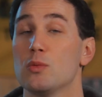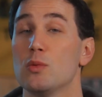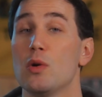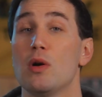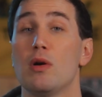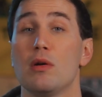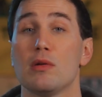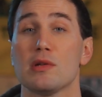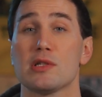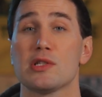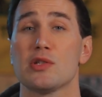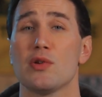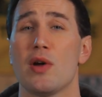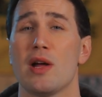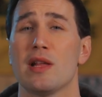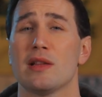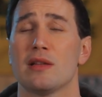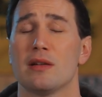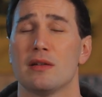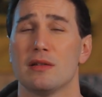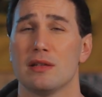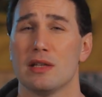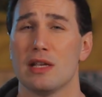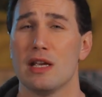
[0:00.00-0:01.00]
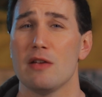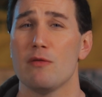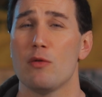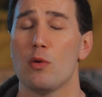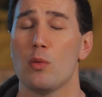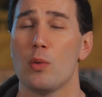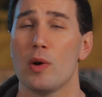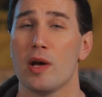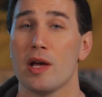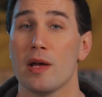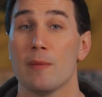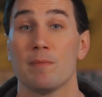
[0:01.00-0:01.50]
who also entered the
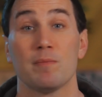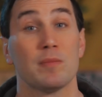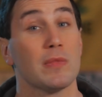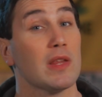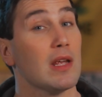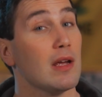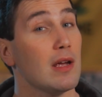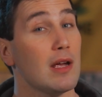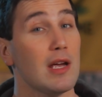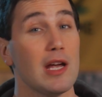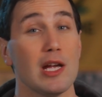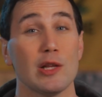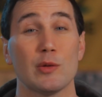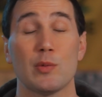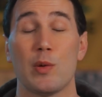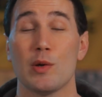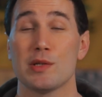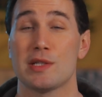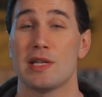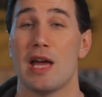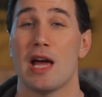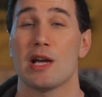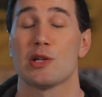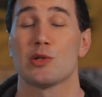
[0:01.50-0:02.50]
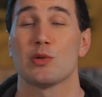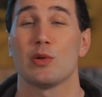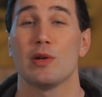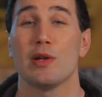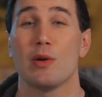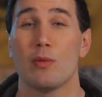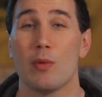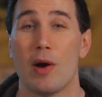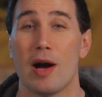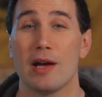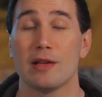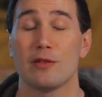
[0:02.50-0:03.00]
giveaway it was
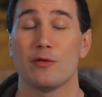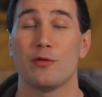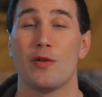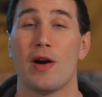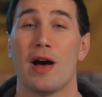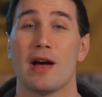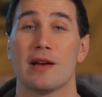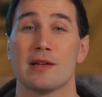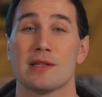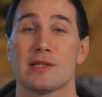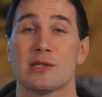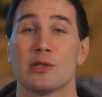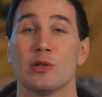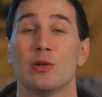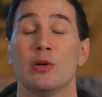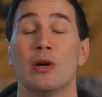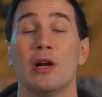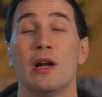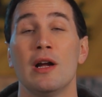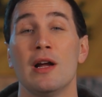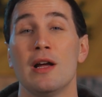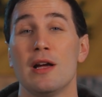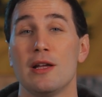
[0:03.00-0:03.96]
actually quite fun, so